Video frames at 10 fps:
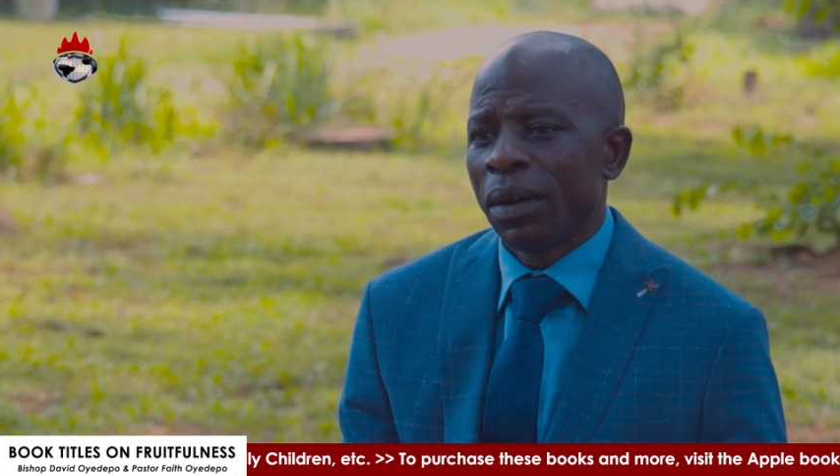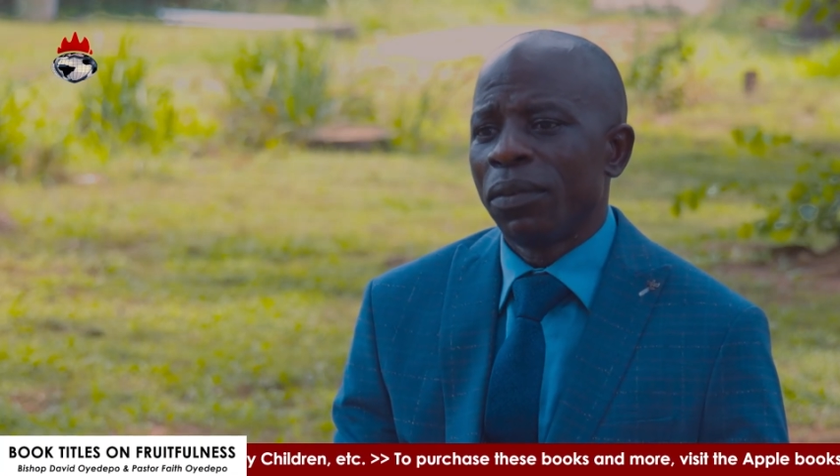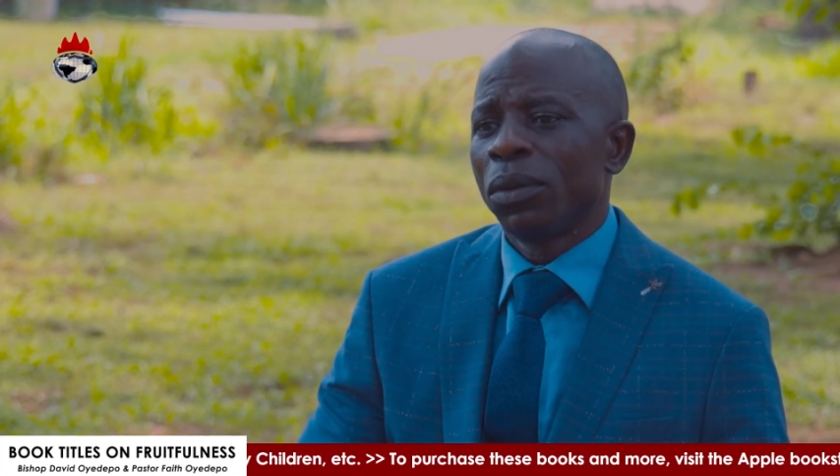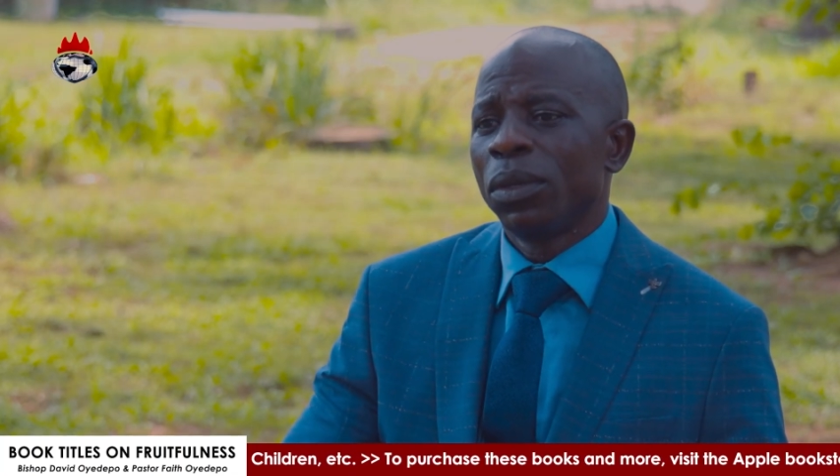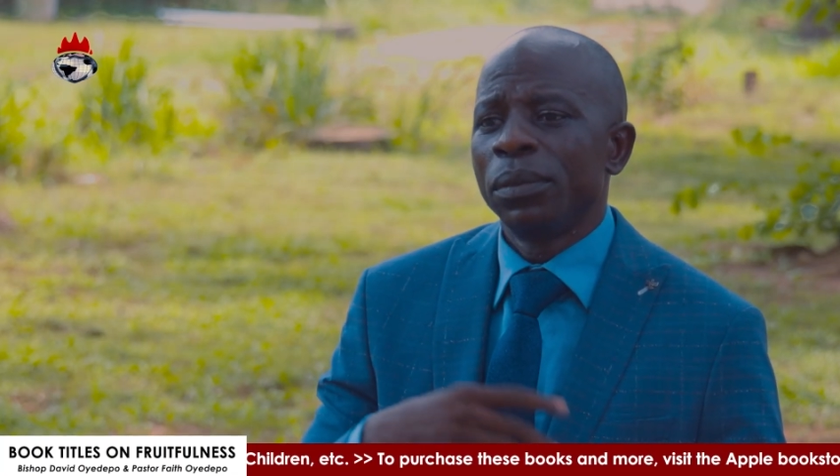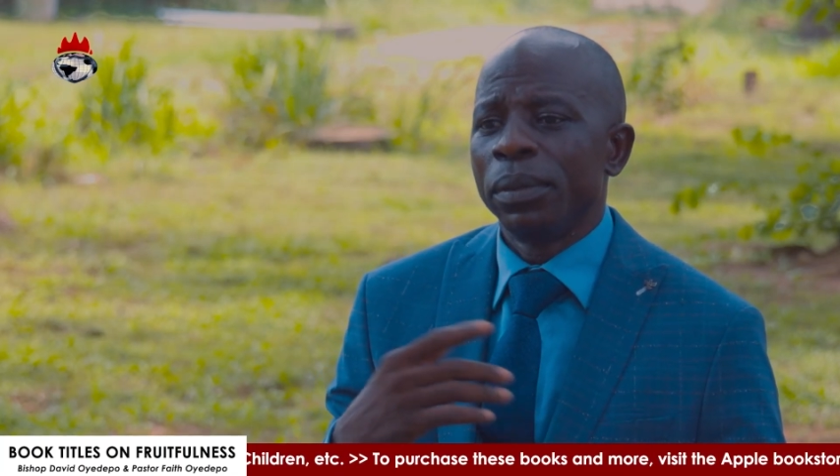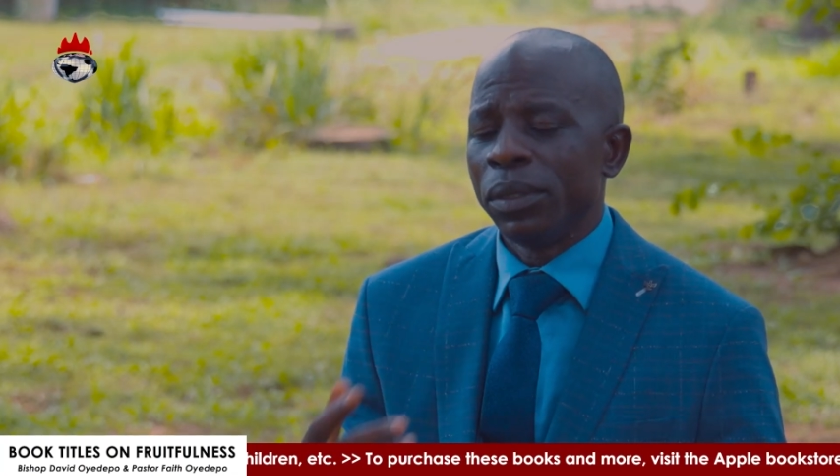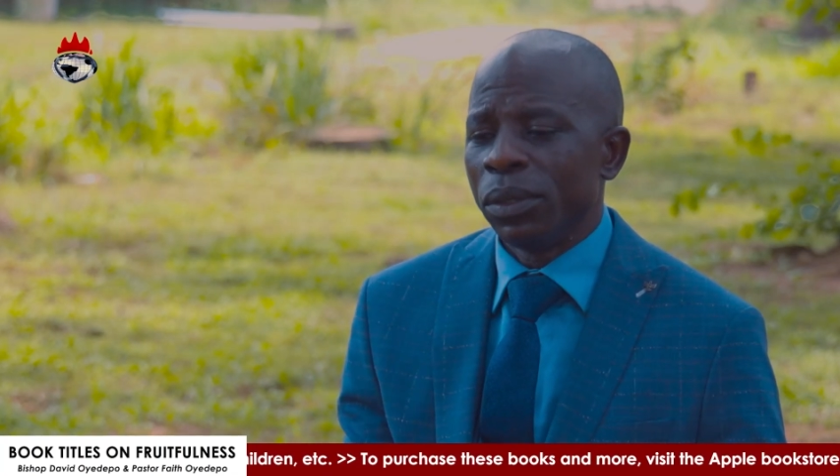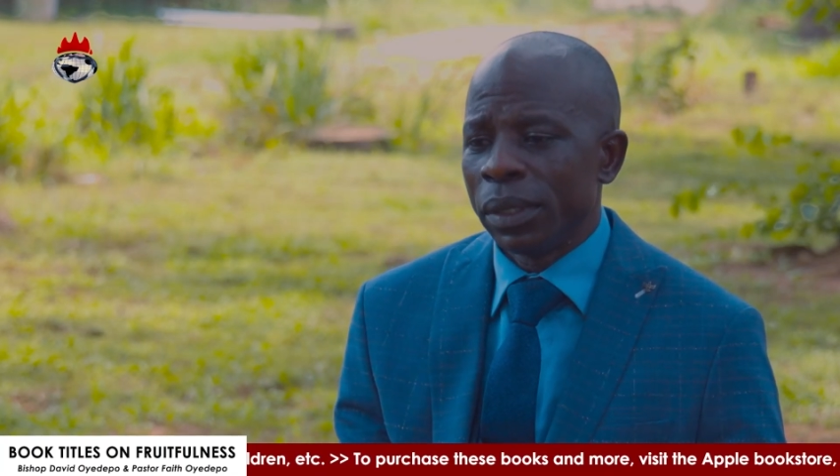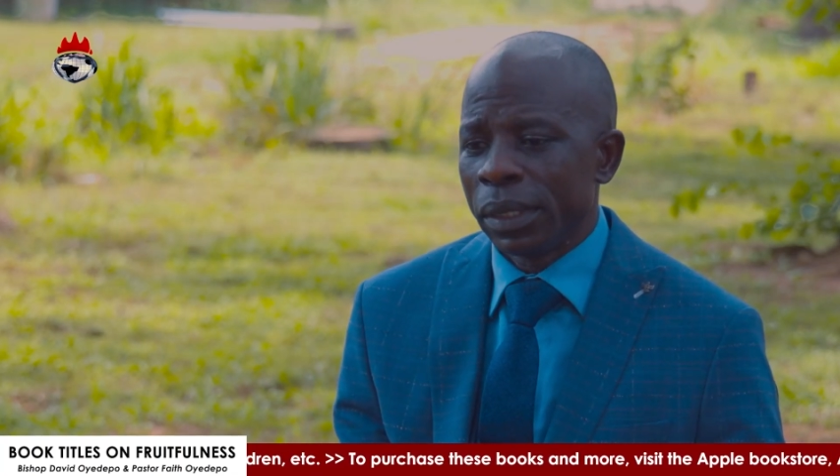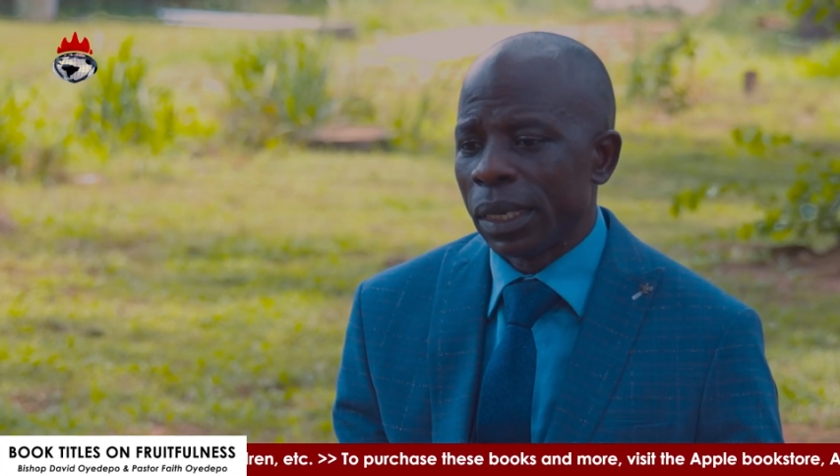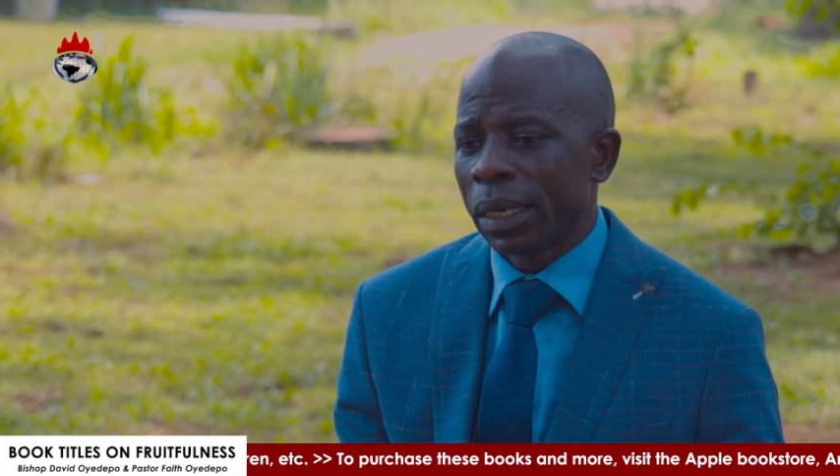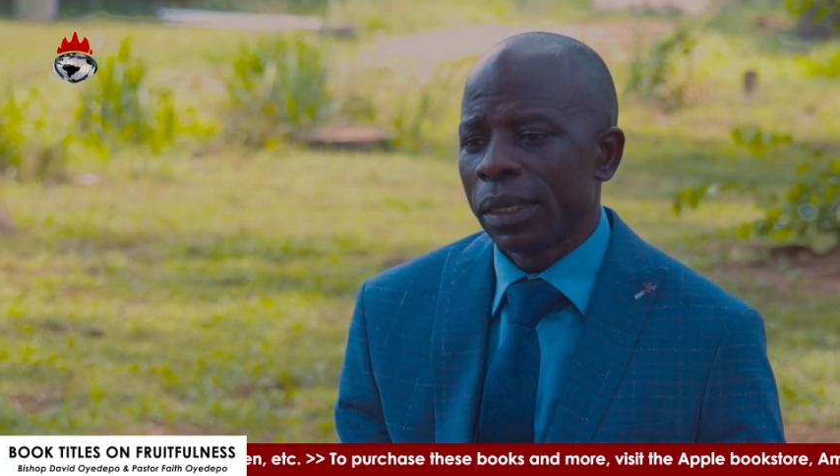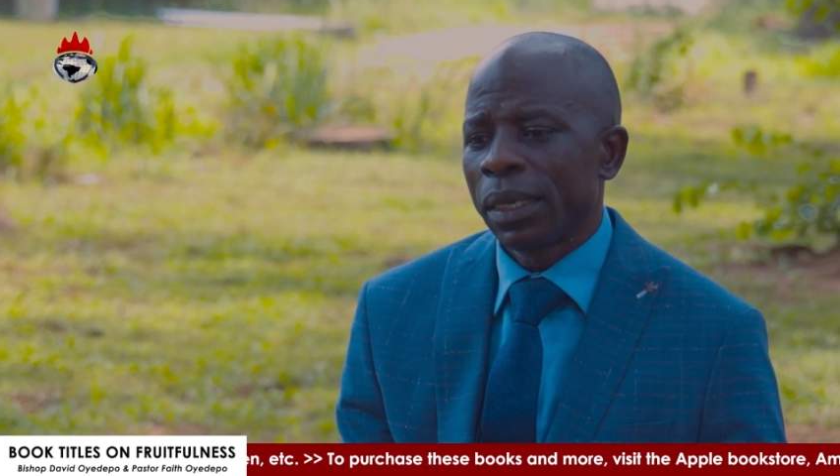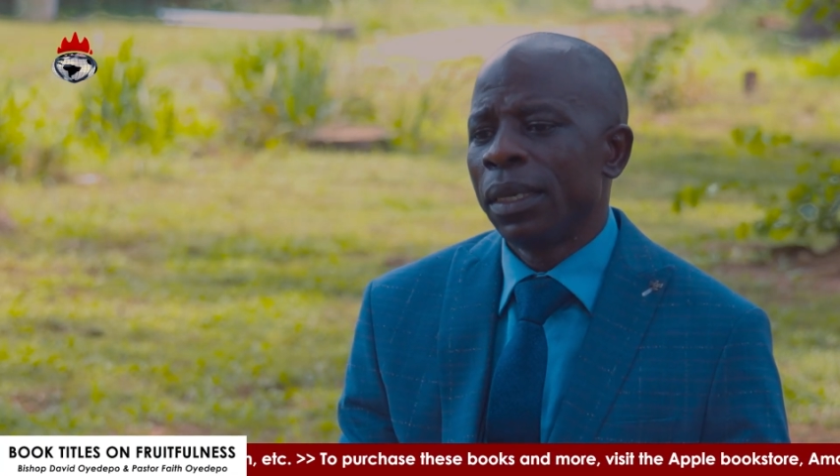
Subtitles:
I've always been doing that.